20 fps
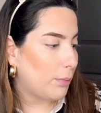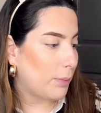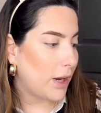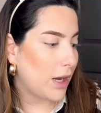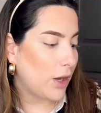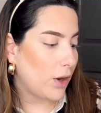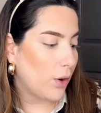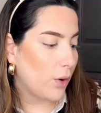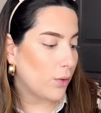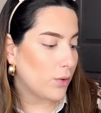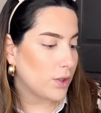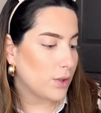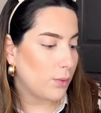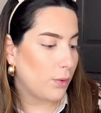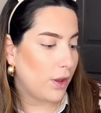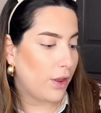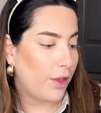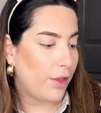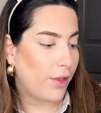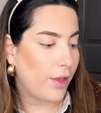nose
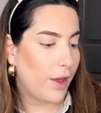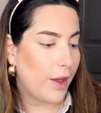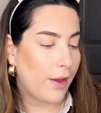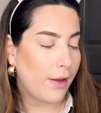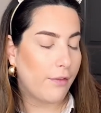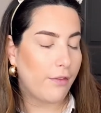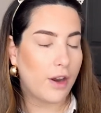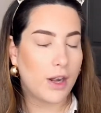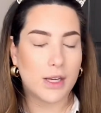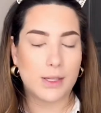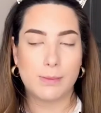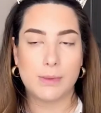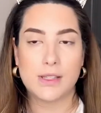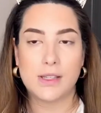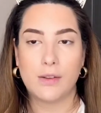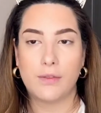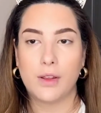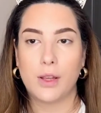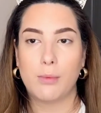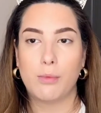with a very
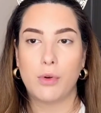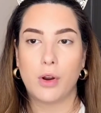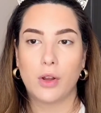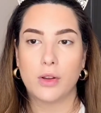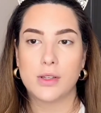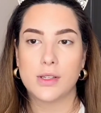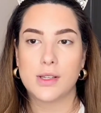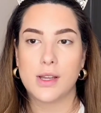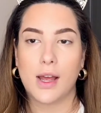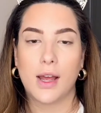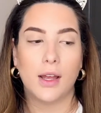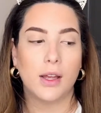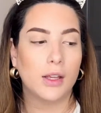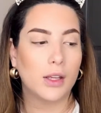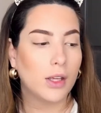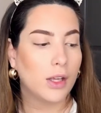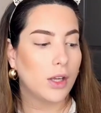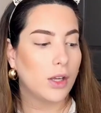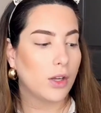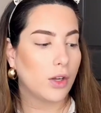specific bronzer,
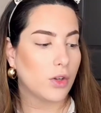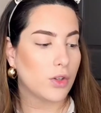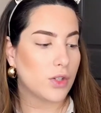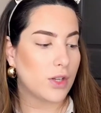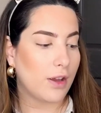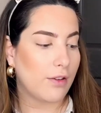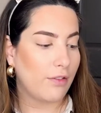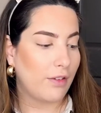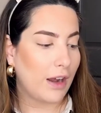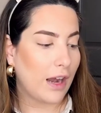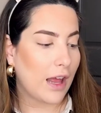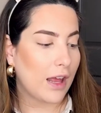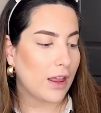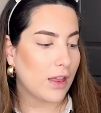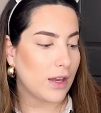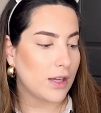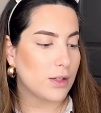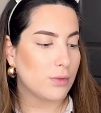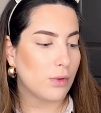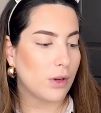because I feel like
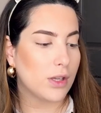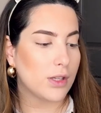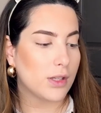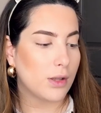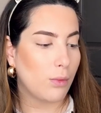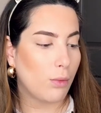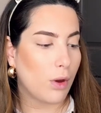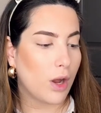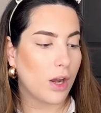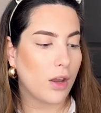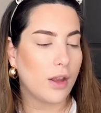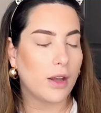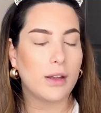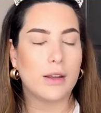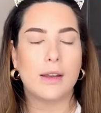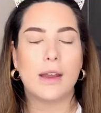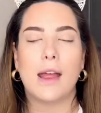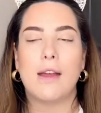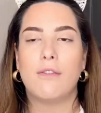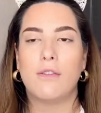this one's the one that
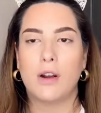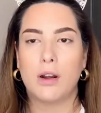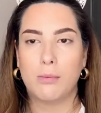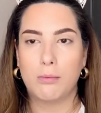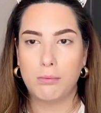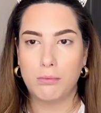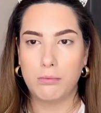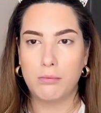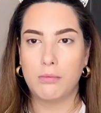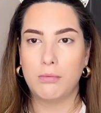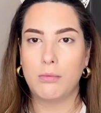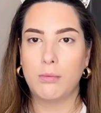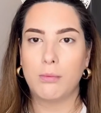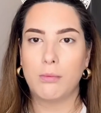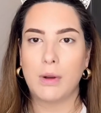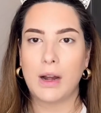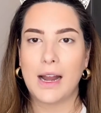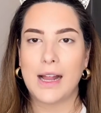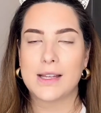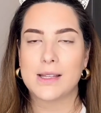never
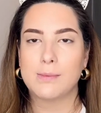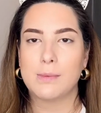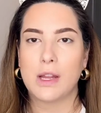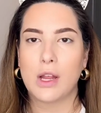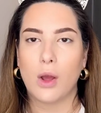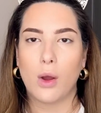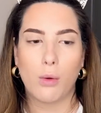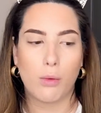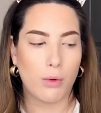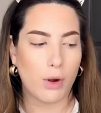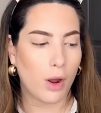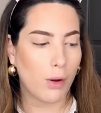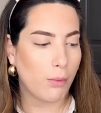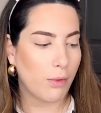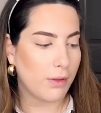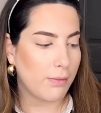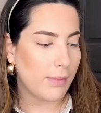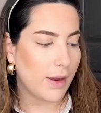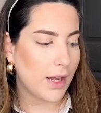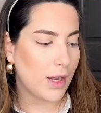lets me go wrong with
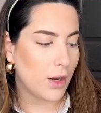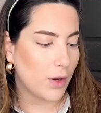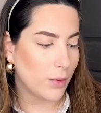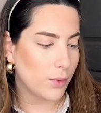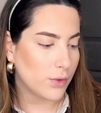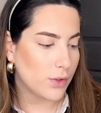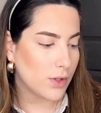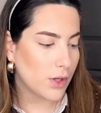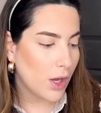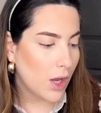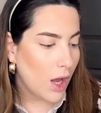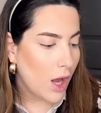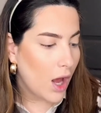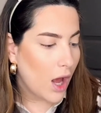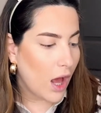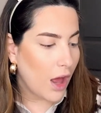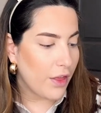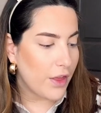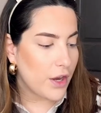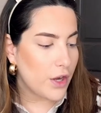my nose. I
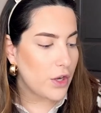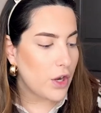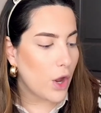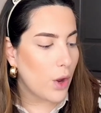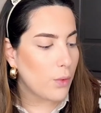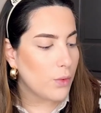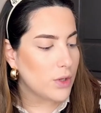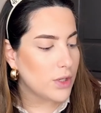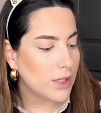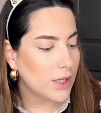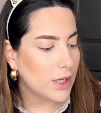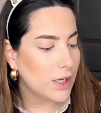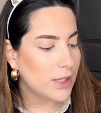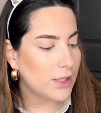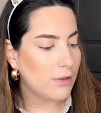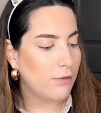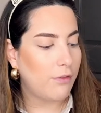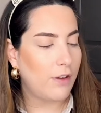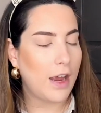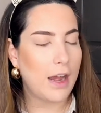think nose is a
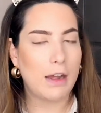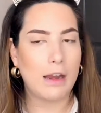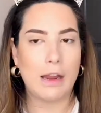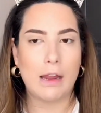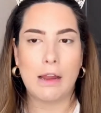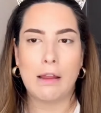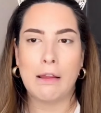very